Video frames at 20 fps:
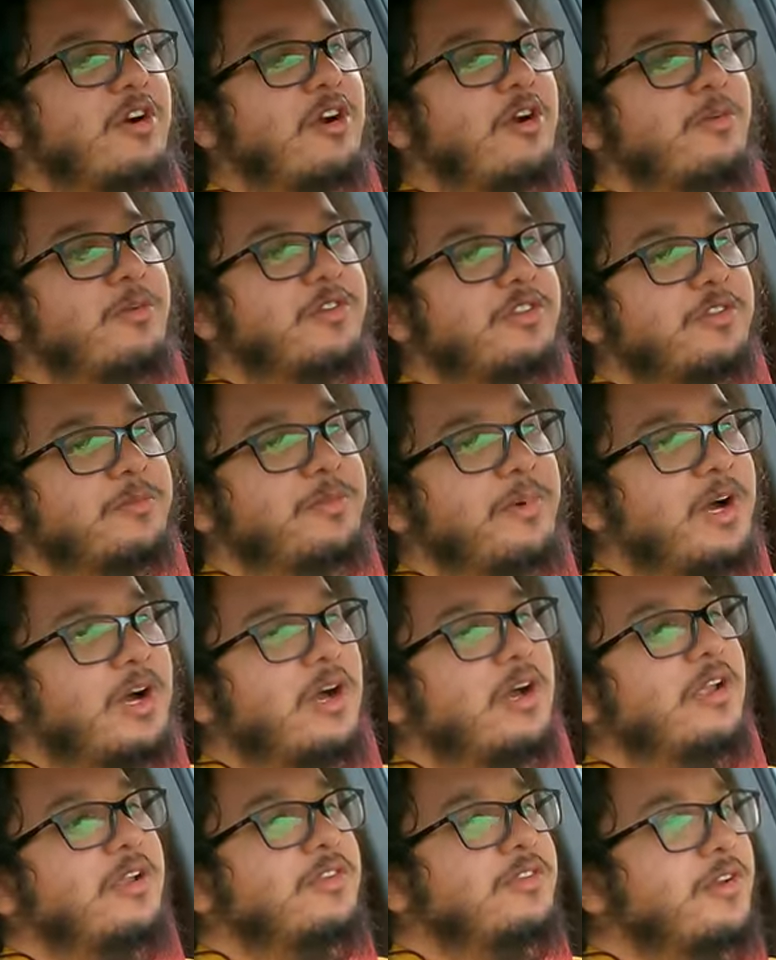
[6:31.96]
car
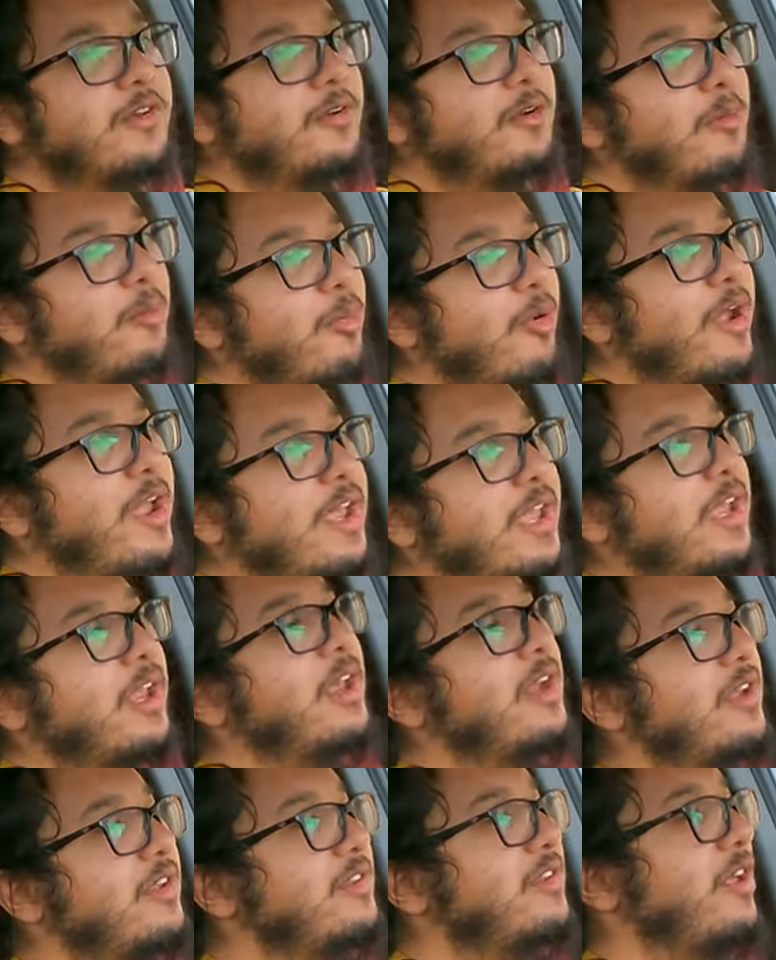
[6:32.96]
responds under
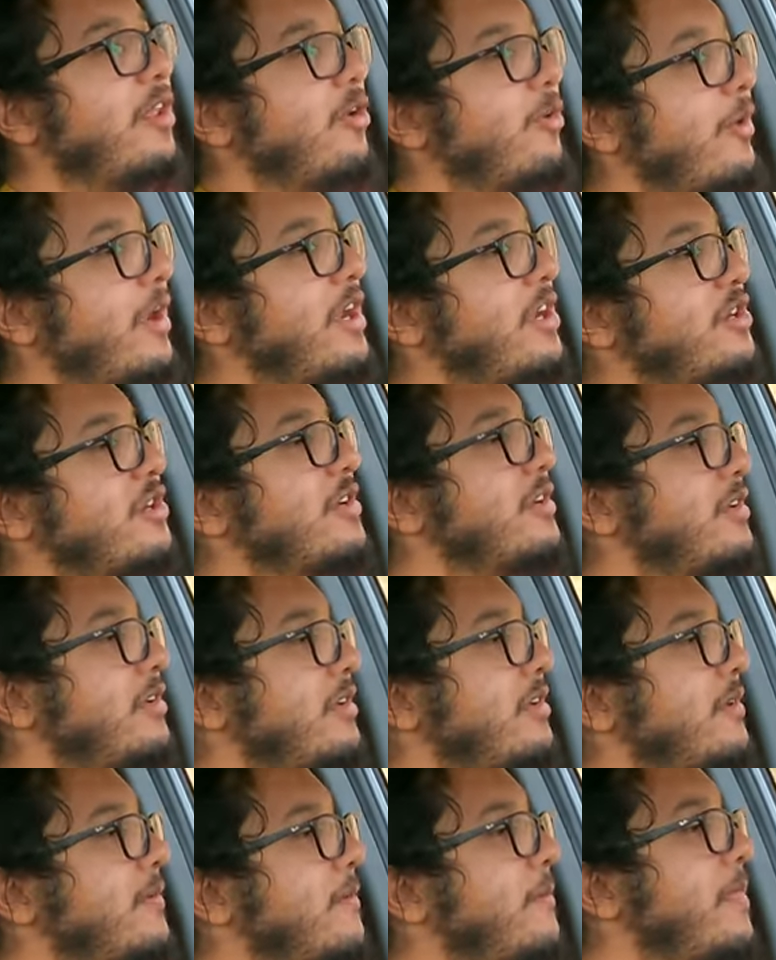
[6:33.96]
braking and acceleration.
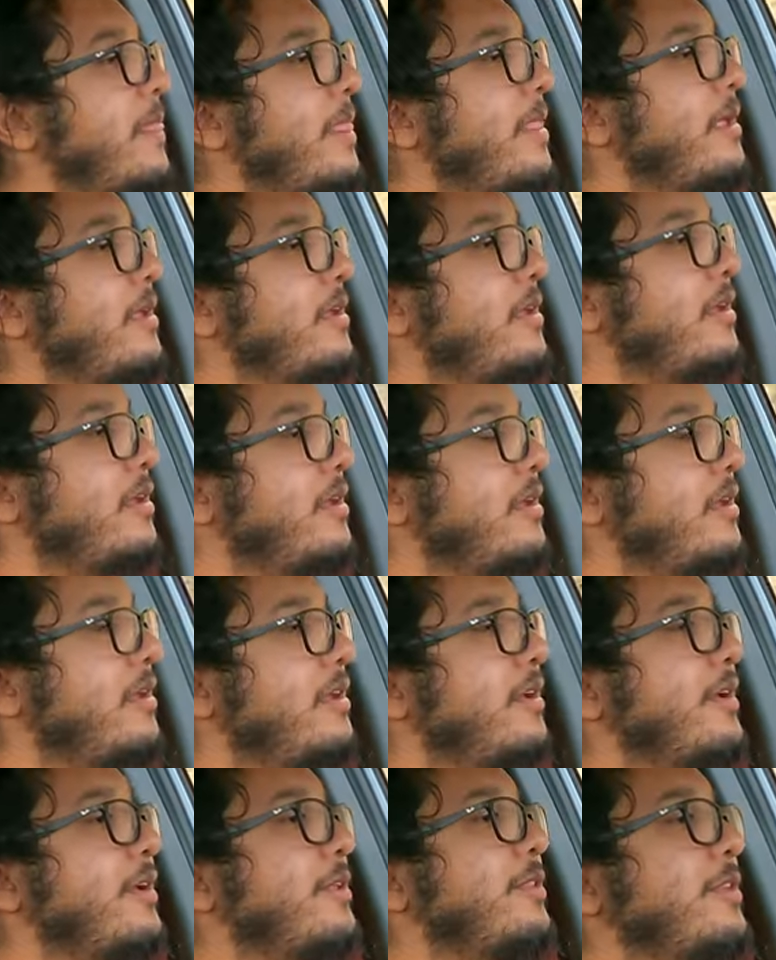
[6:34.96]

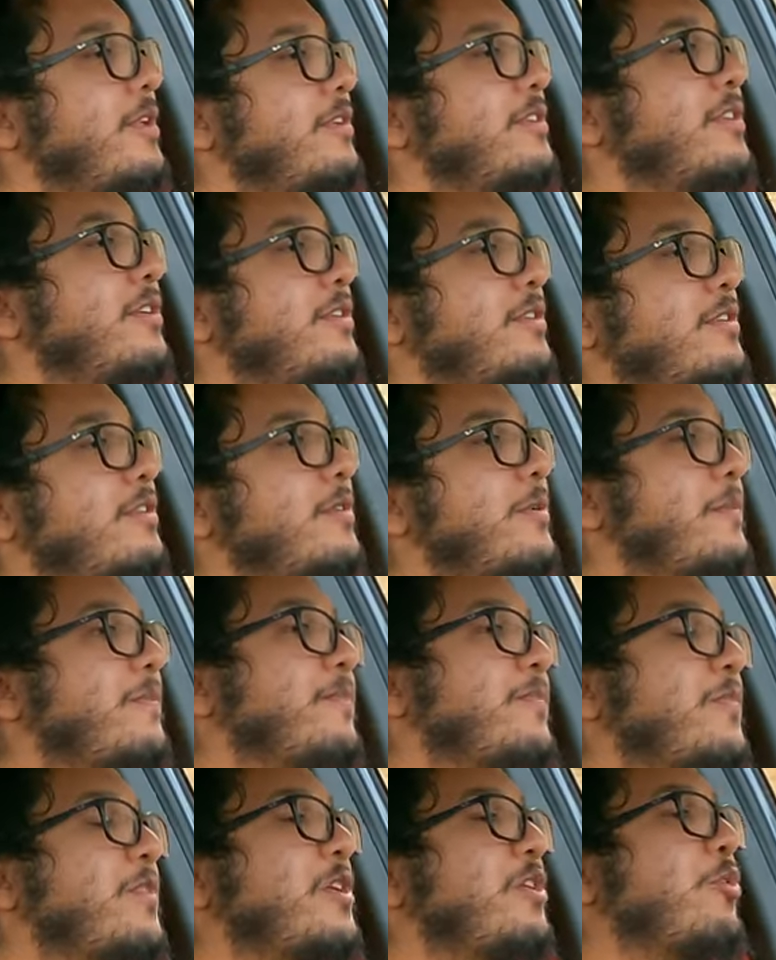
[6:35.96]
This is
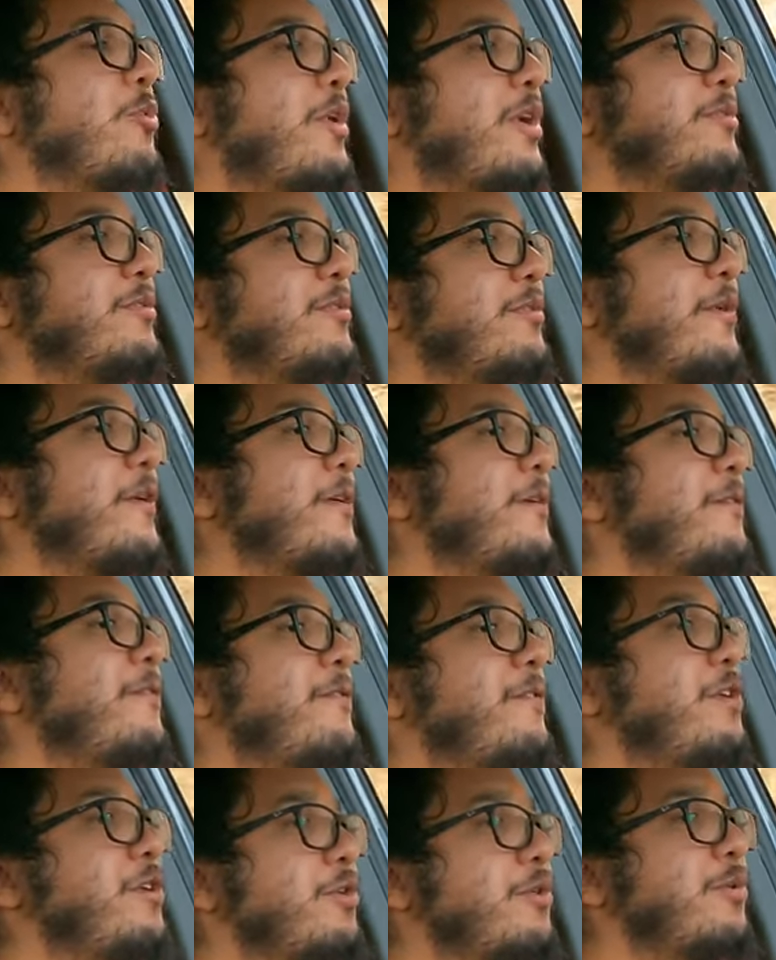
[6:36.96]
one of the very
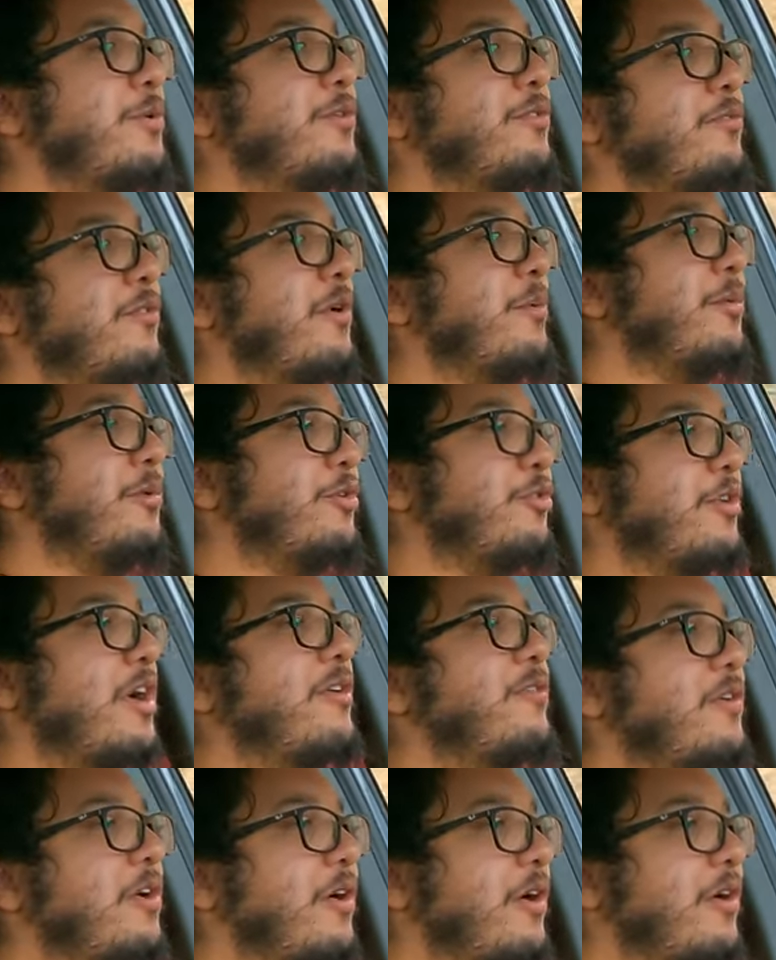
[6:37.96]
few front-wheel
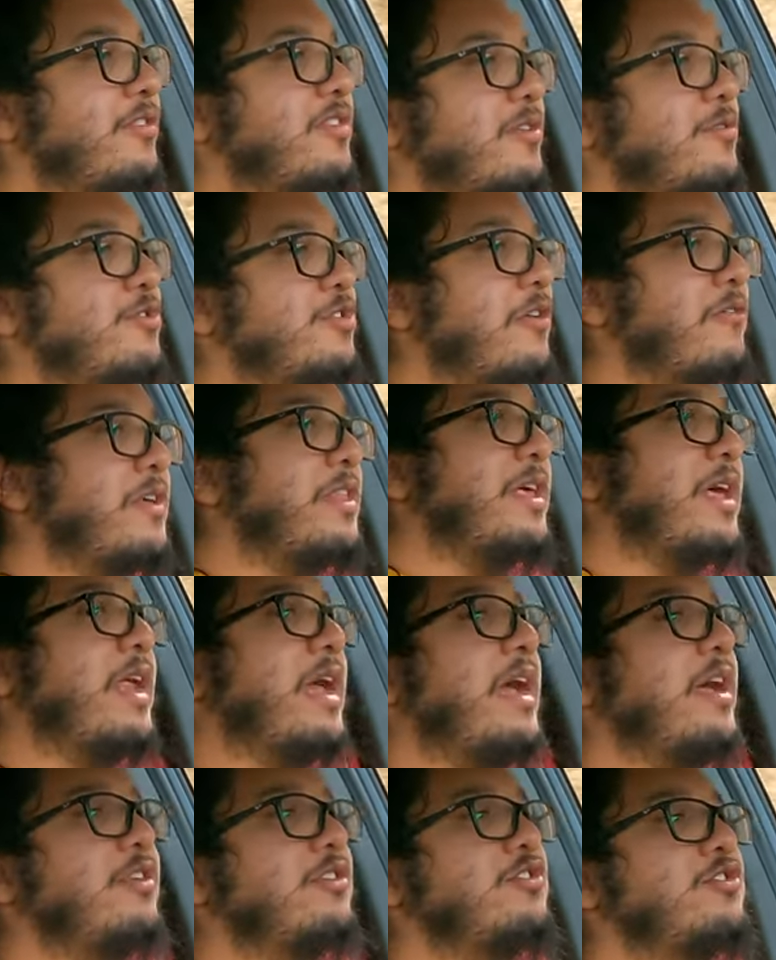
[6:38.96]
drive cars I've driven that
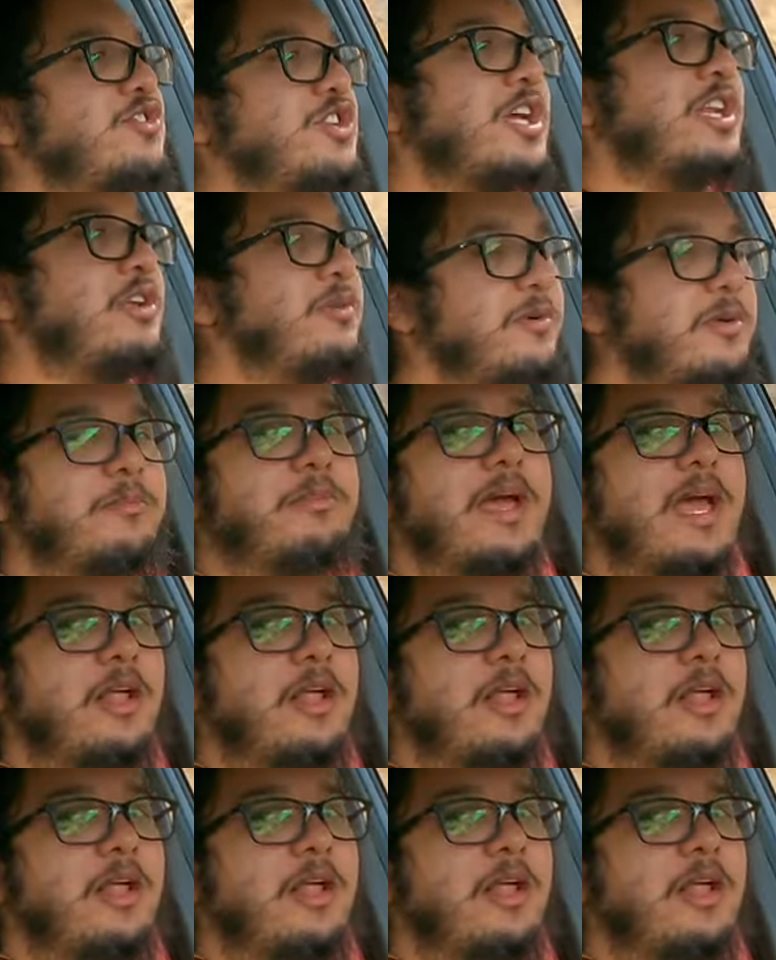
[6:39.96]
has genuine